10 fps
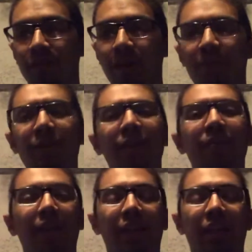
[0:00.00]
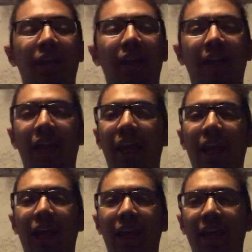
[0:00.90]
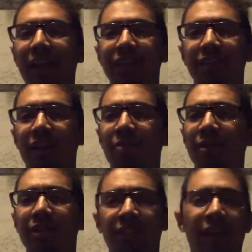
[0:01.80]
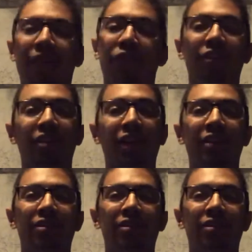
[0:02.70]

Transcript: I believe, like, I hit someone, and that felt nice,